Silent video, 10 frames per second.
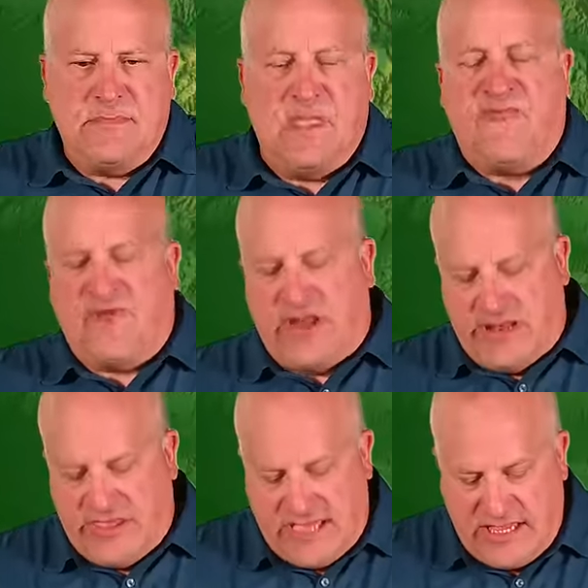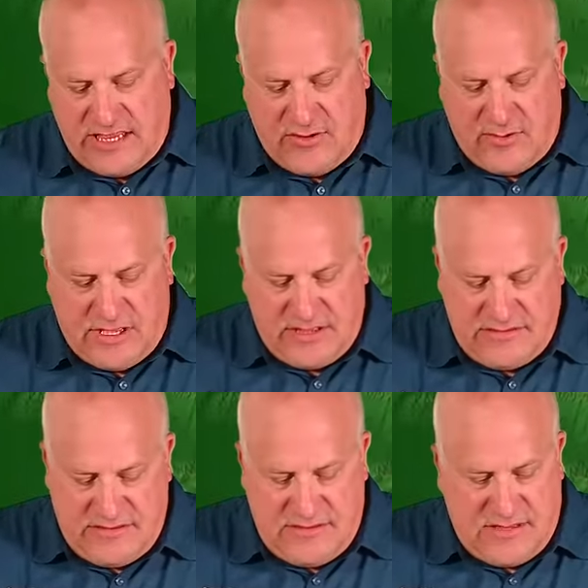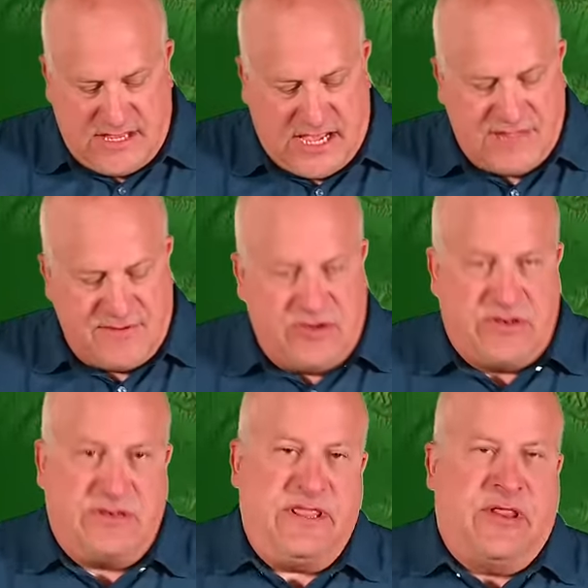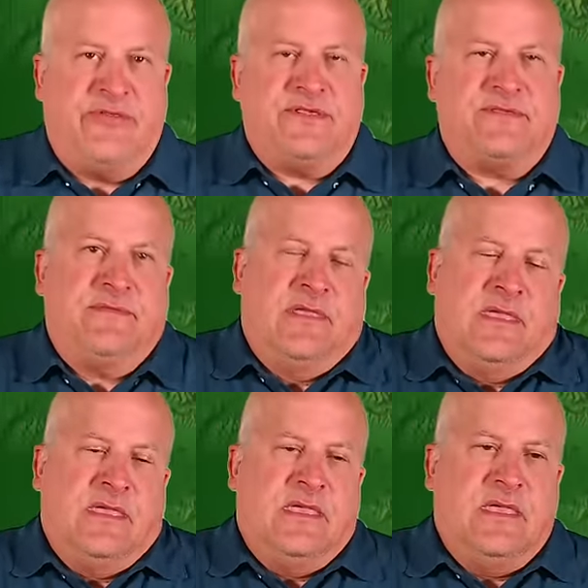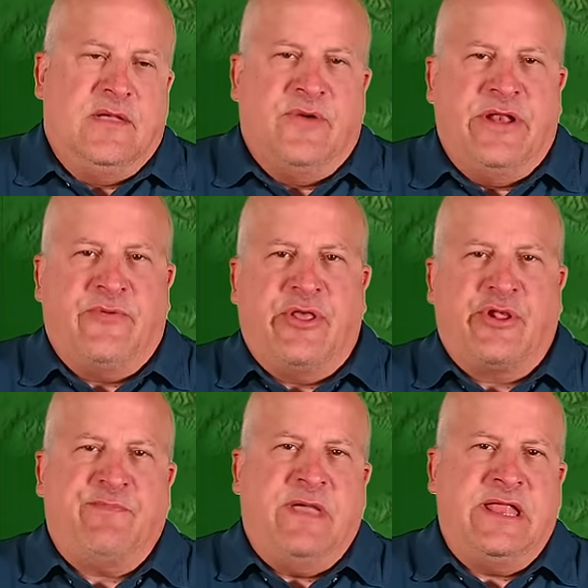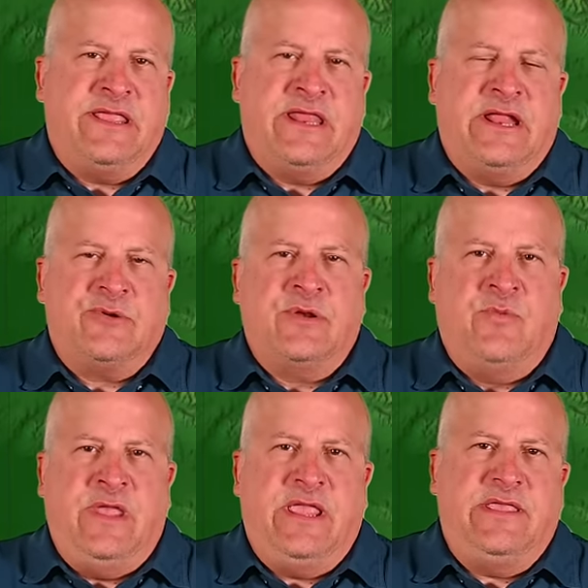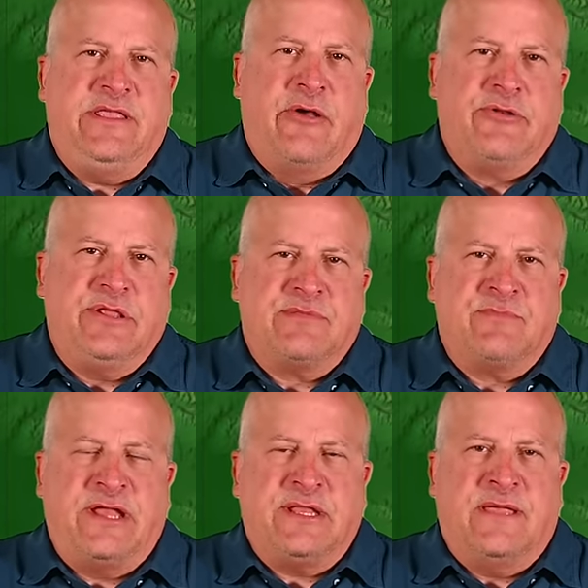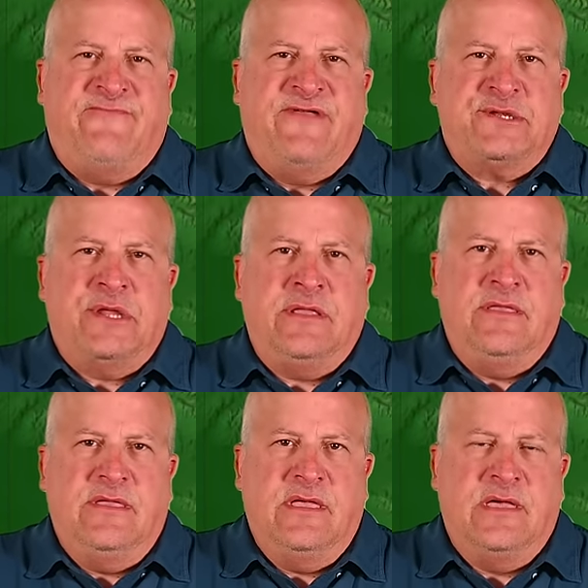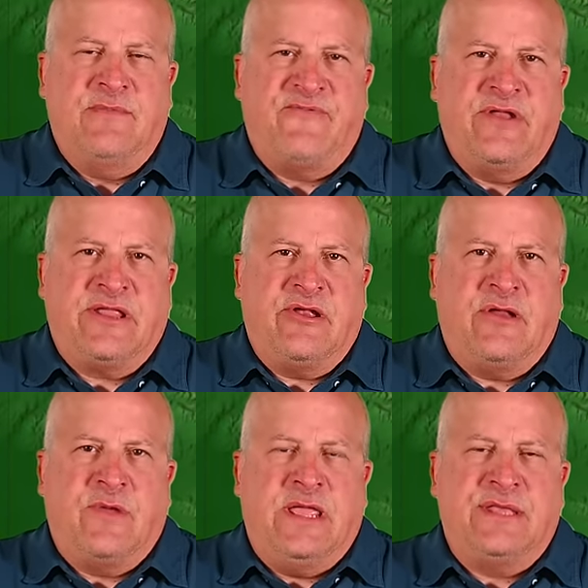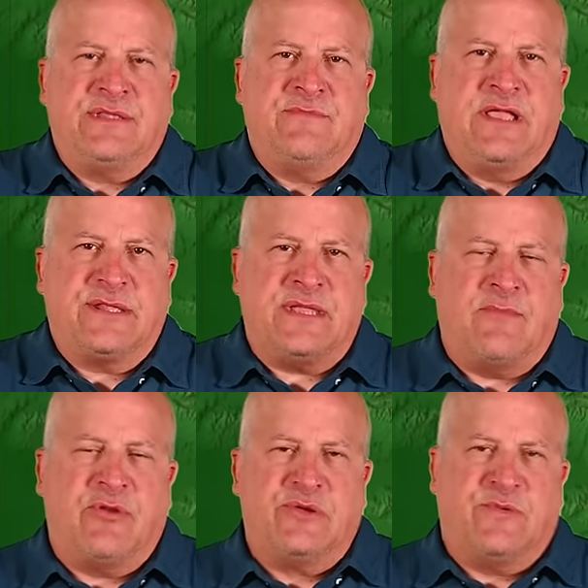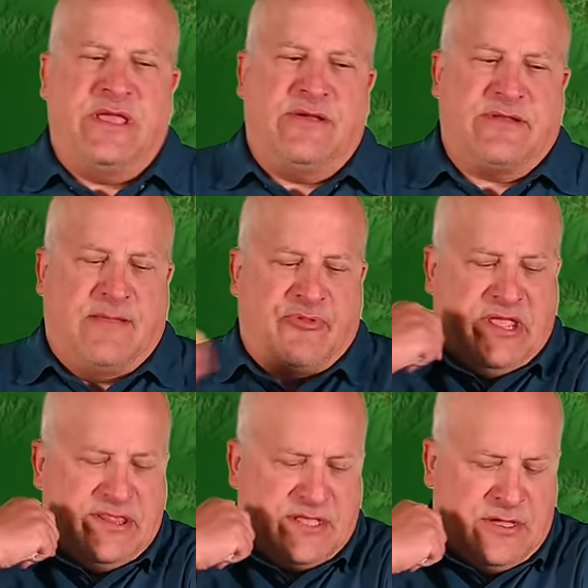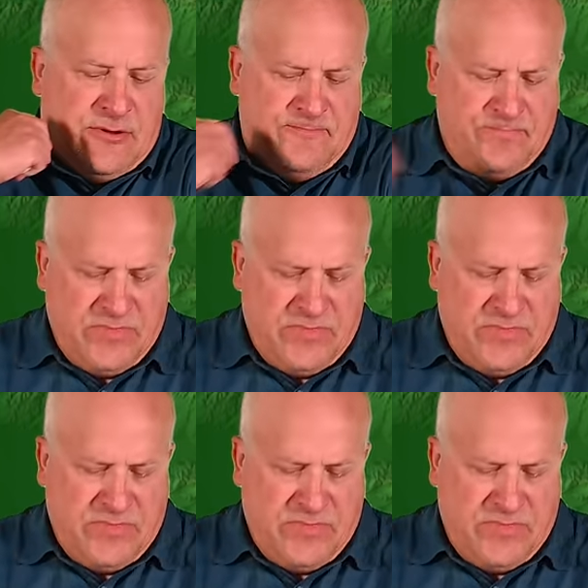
we get into that, you know, guys been doing, you know, this, when the weather's bad, you can get out during the week, you go do some nighttime fishing. My friend Gary Reyes and Mike Stemridge went out a couple days ago,